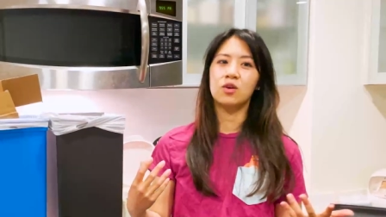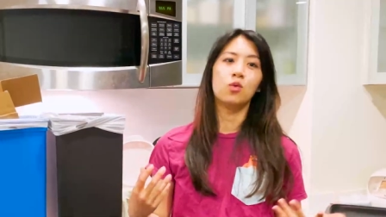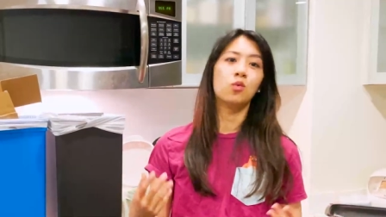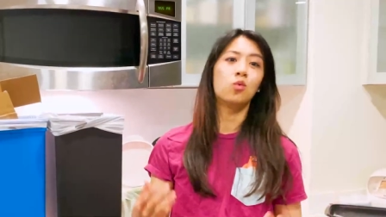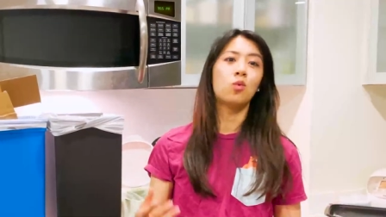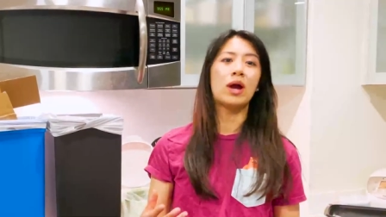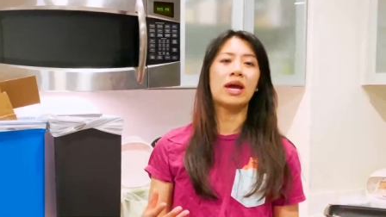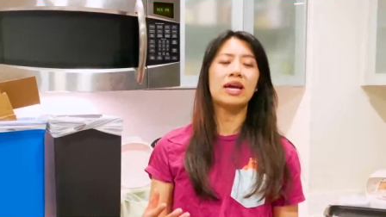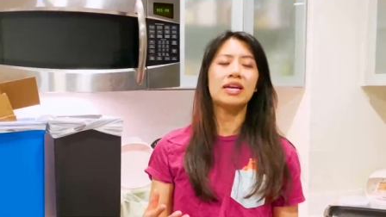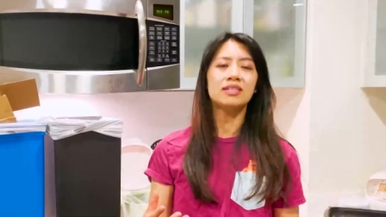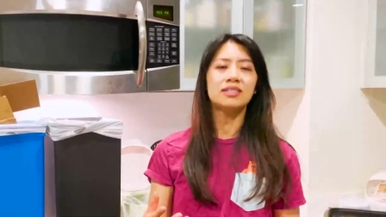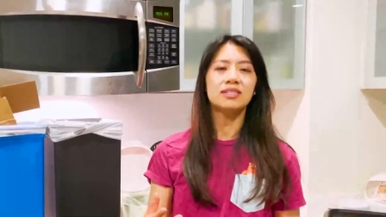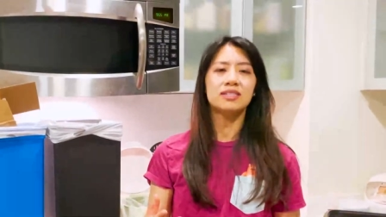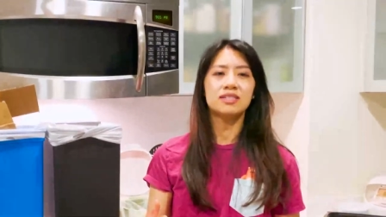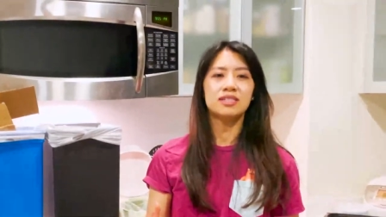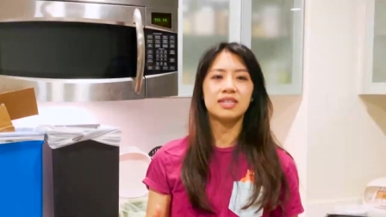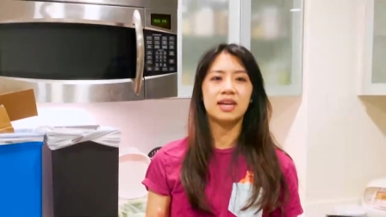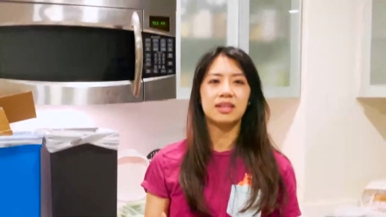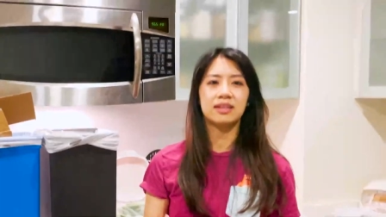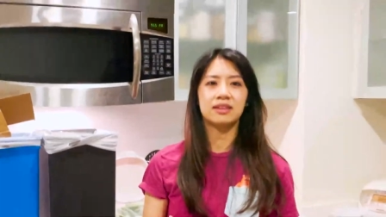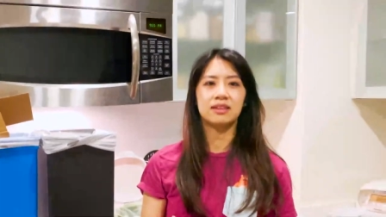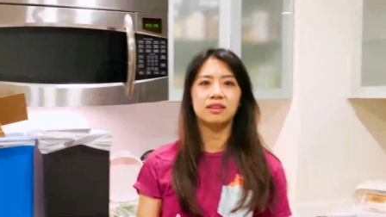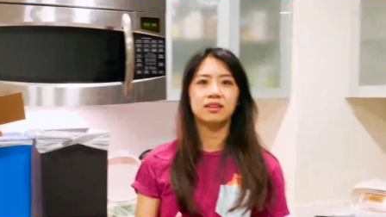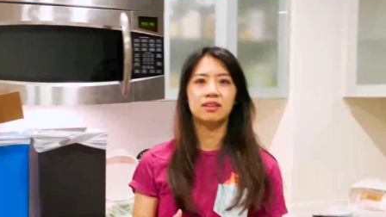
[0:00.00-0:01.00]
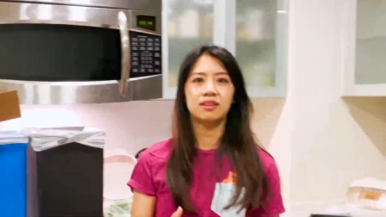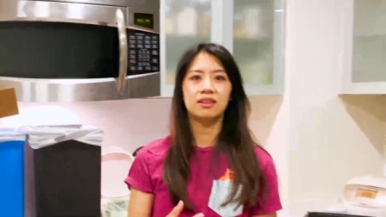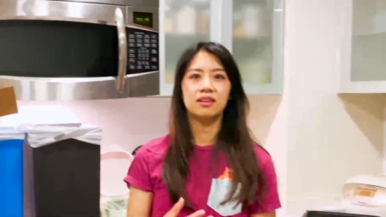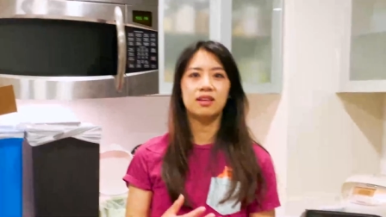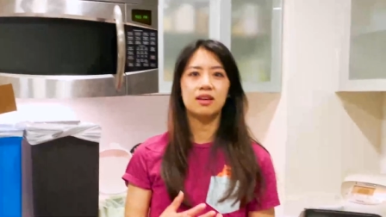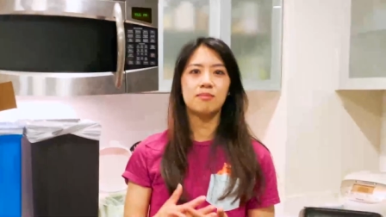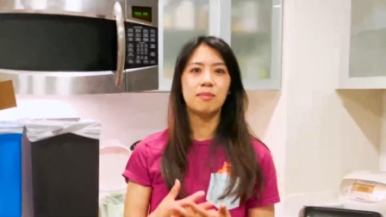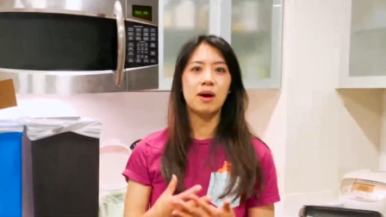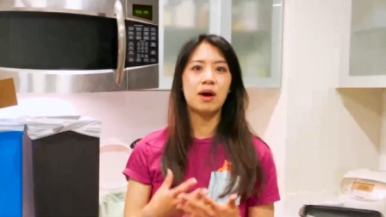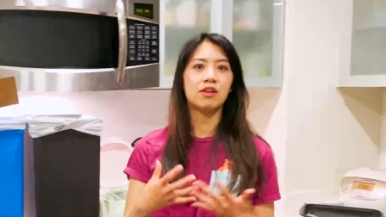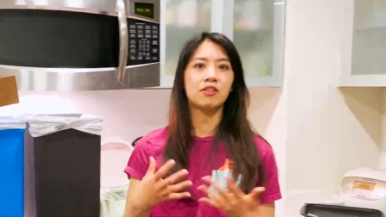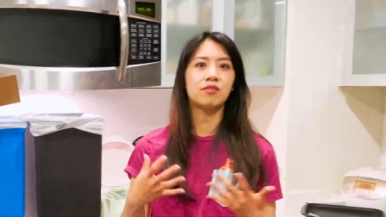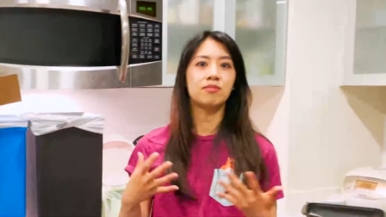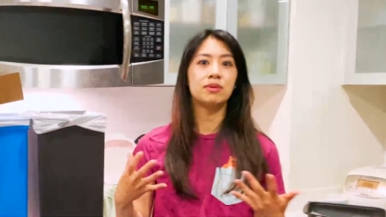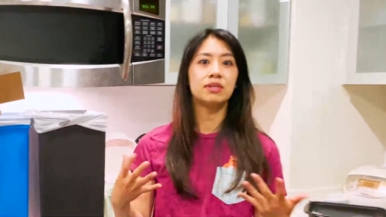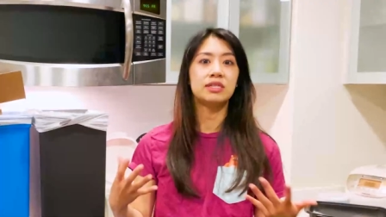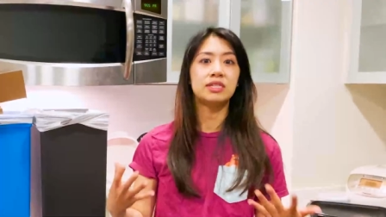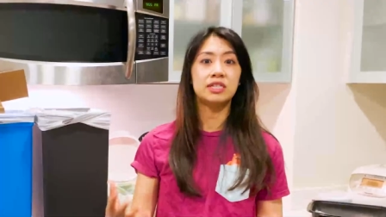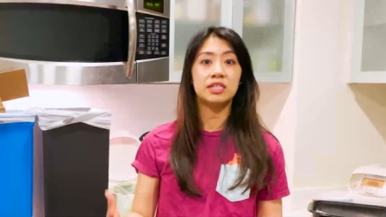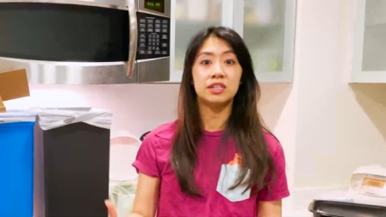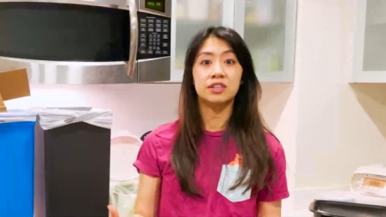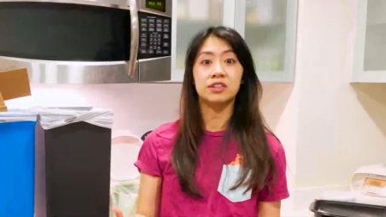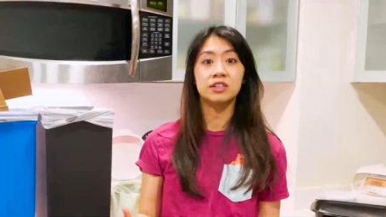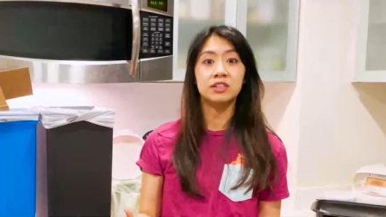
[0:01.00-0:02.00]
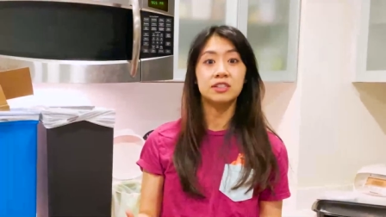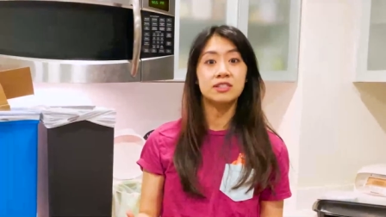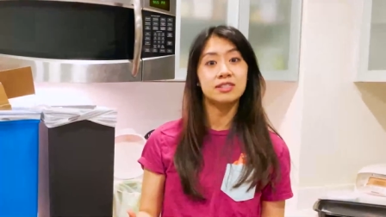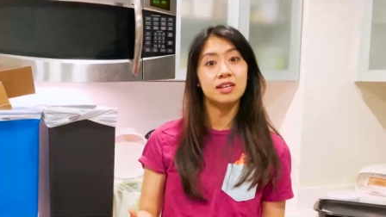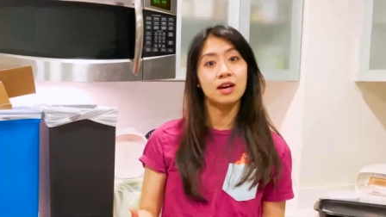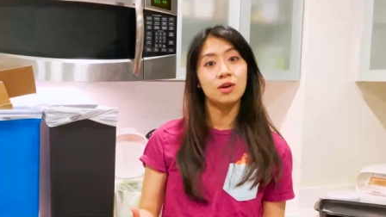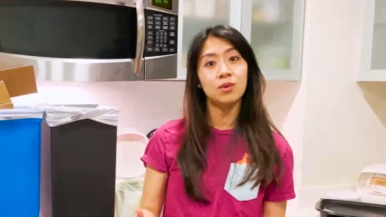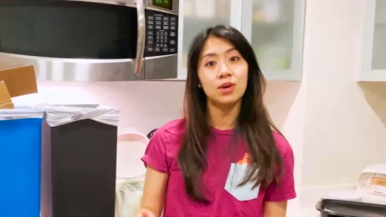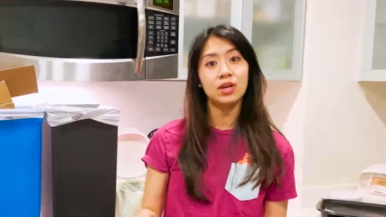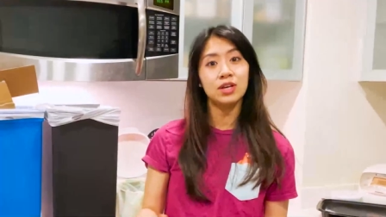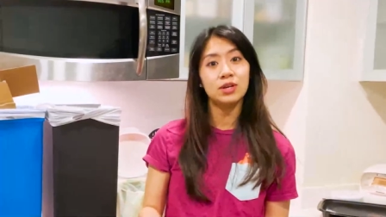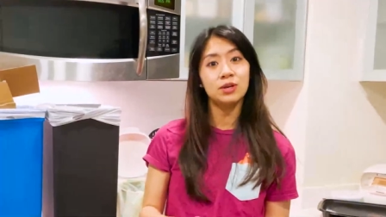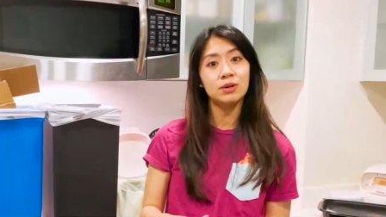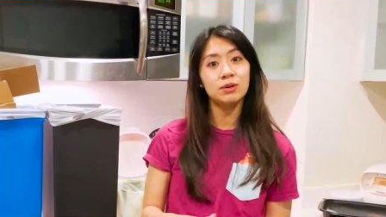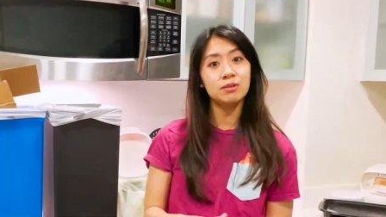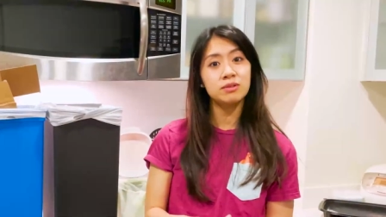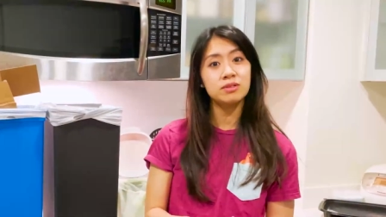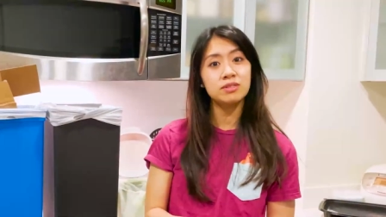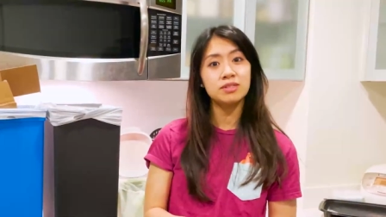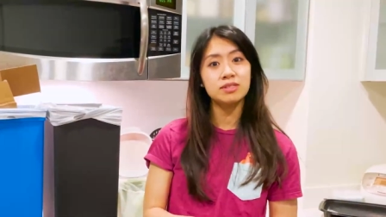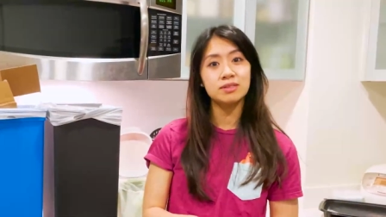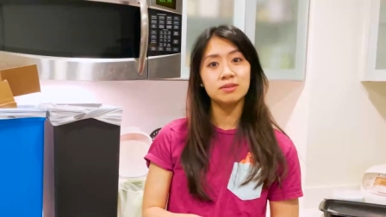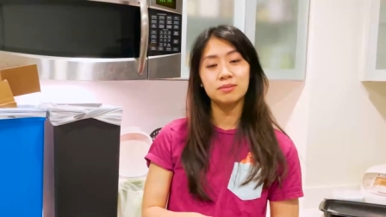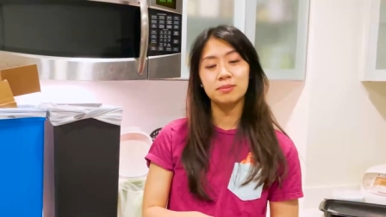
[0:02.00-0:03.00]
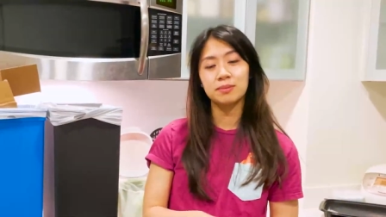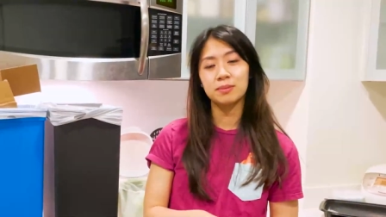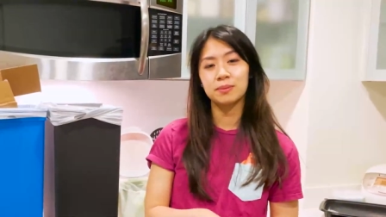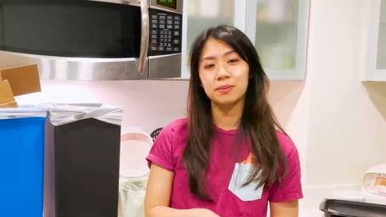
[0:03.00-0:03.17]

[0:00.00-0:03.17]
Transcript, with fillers: waste and the amount of materials that we use?